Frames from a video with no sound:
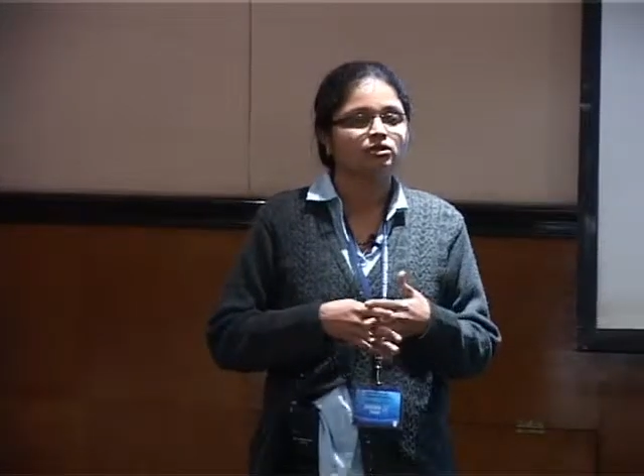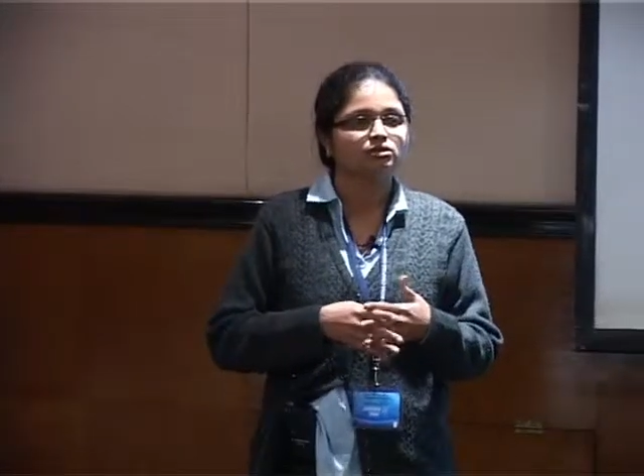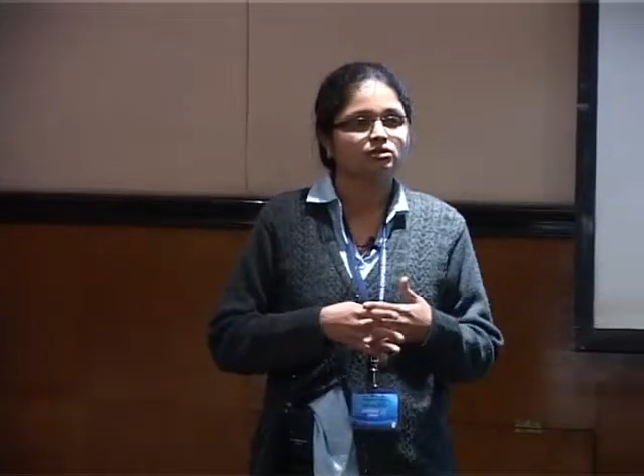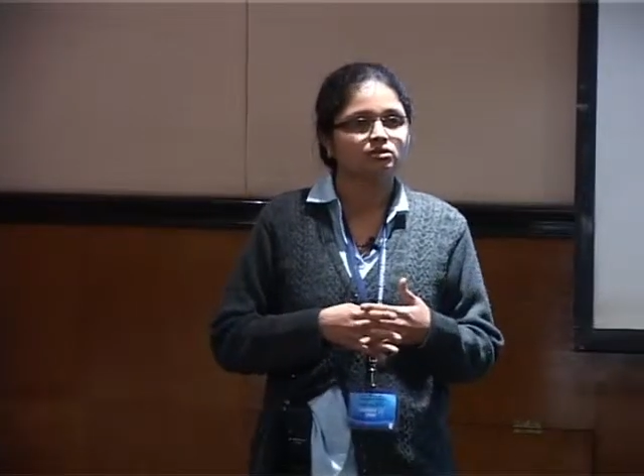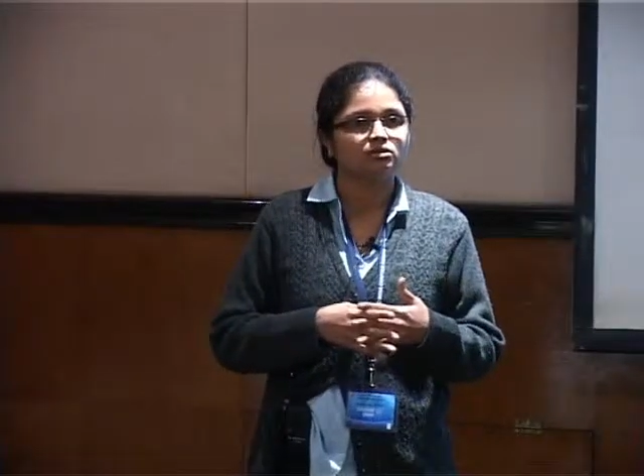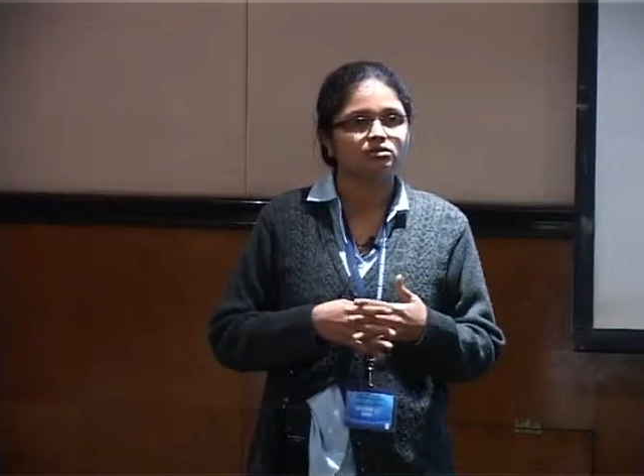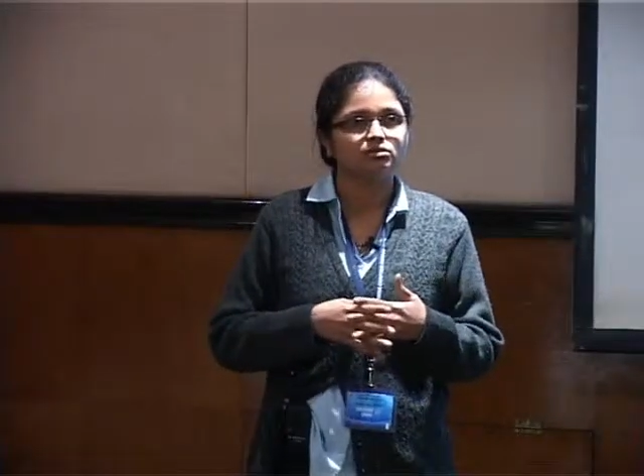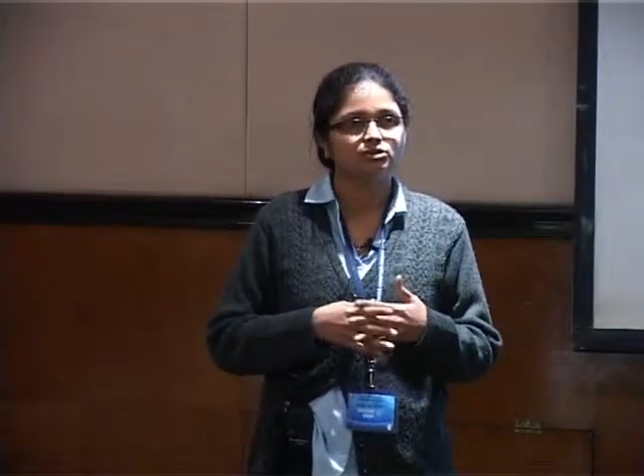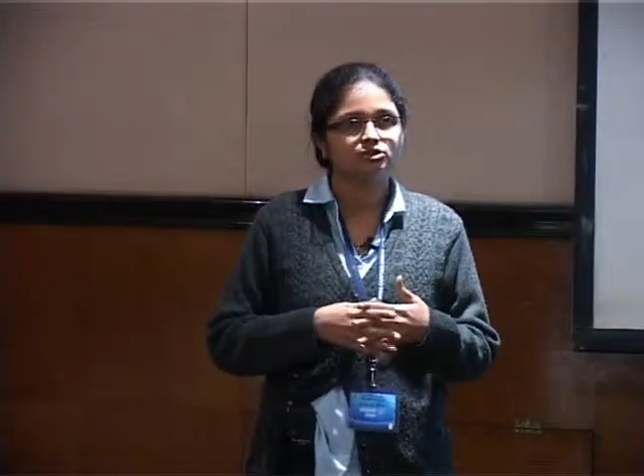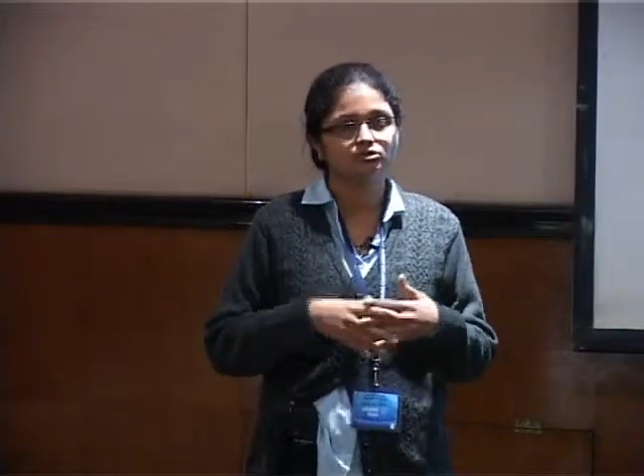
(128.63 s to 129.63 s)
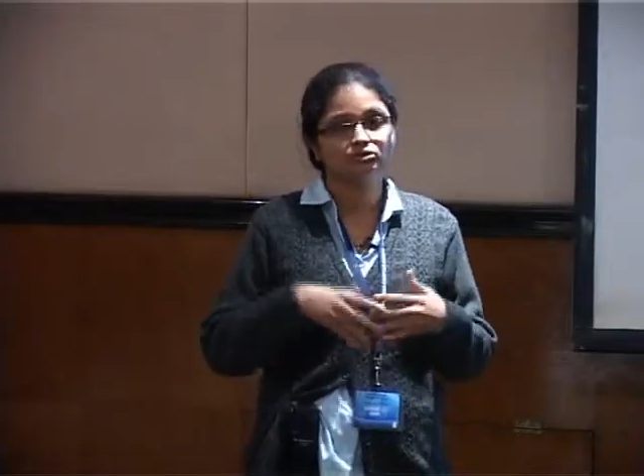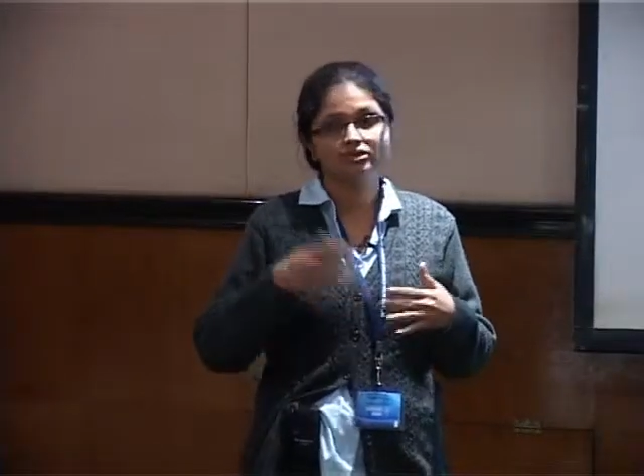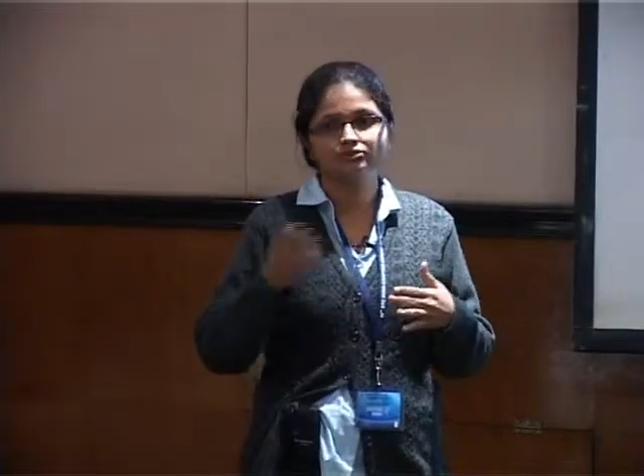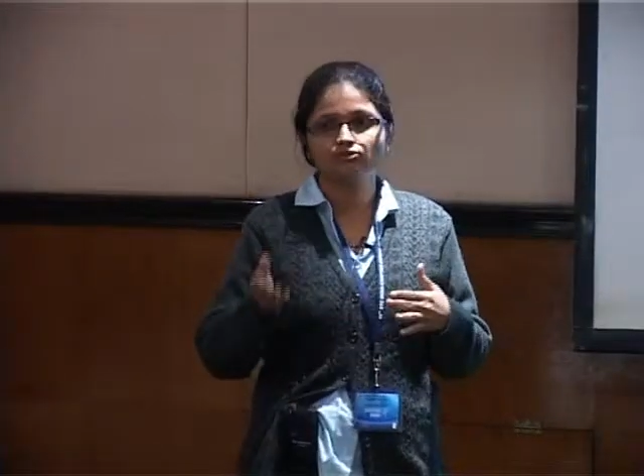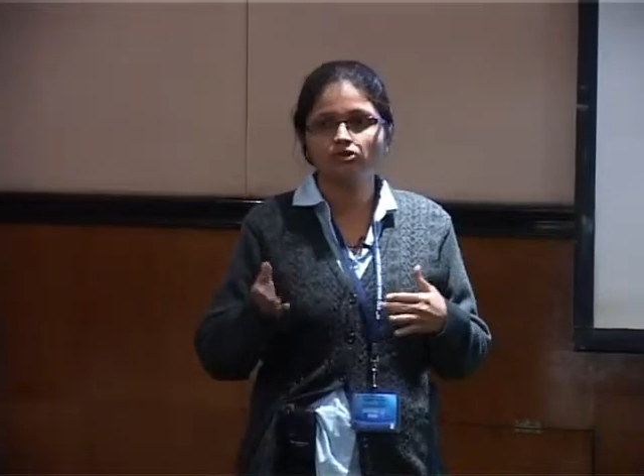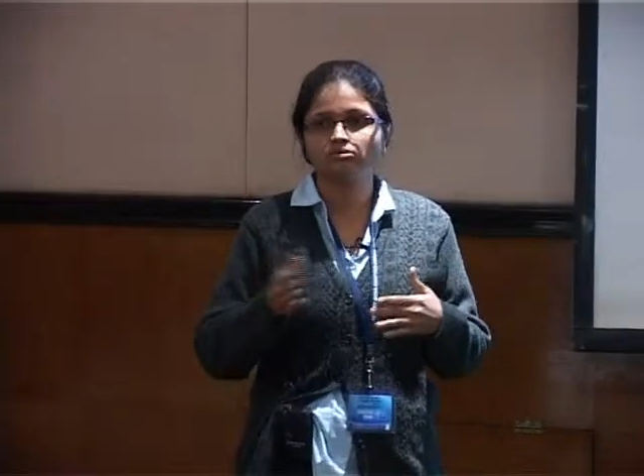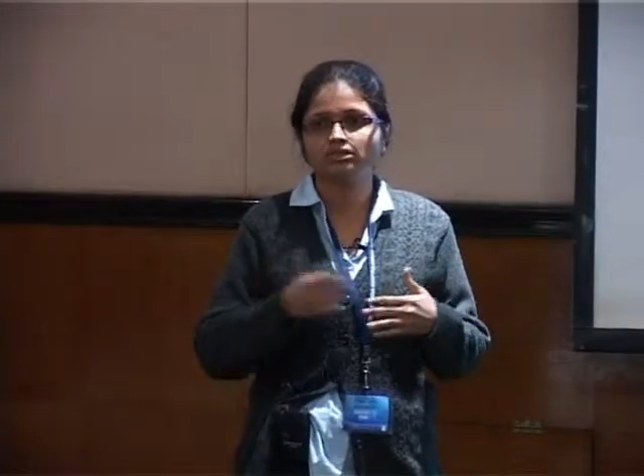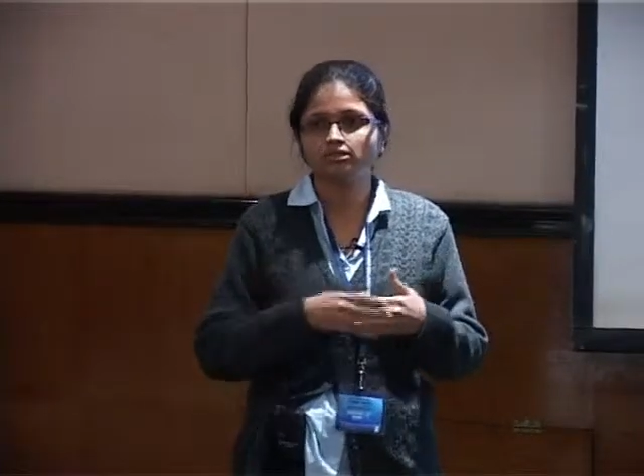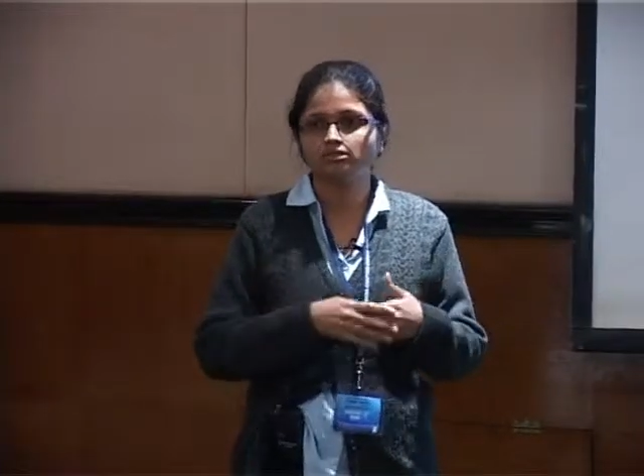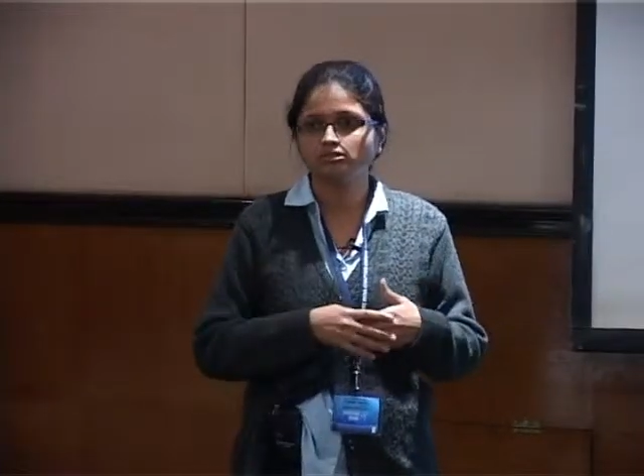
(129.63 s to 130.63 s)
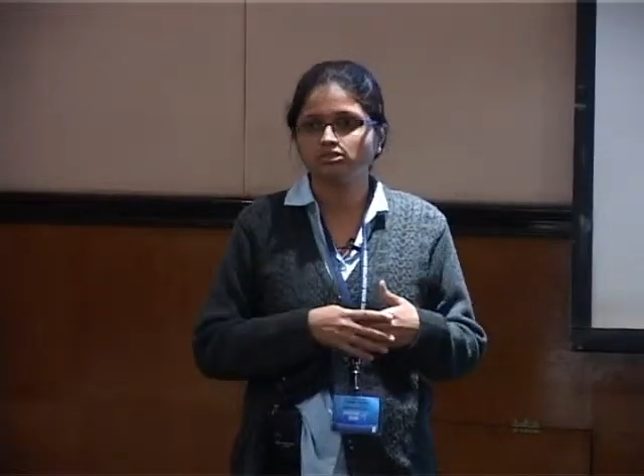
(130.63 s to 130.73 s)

You have to inform the